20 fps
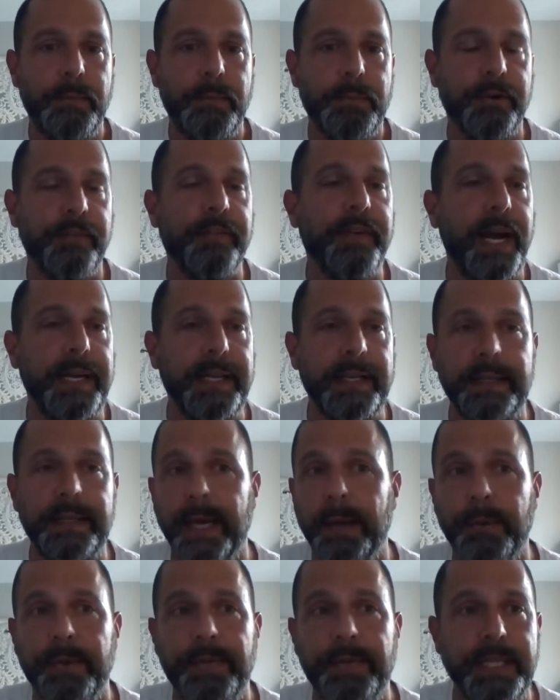providing
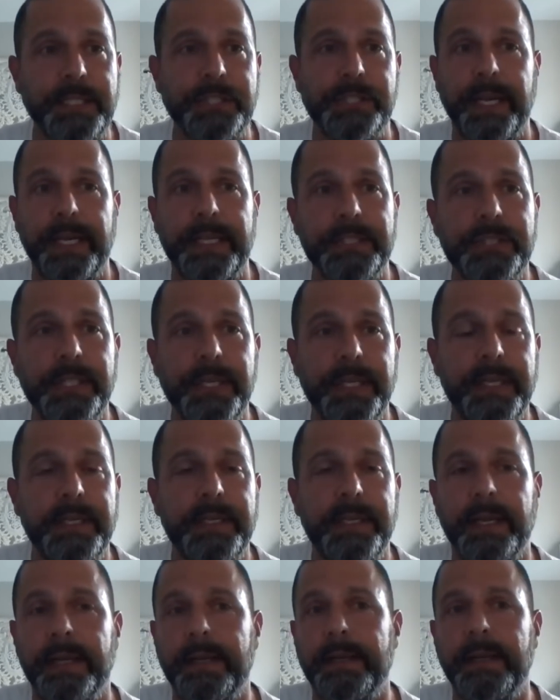them with
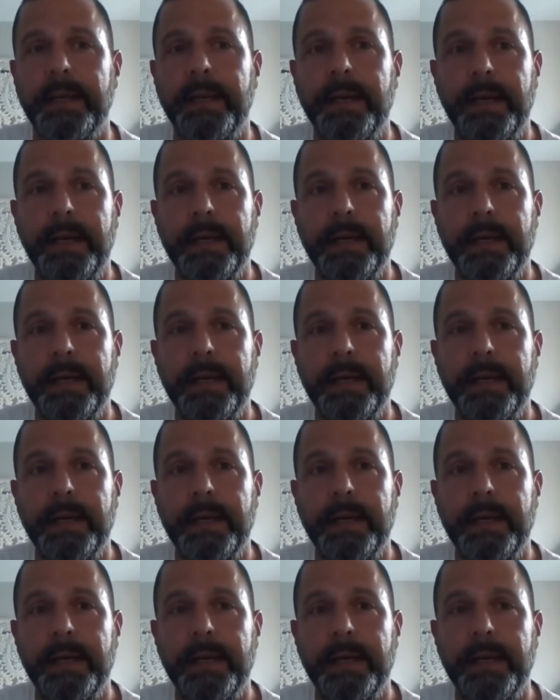education and,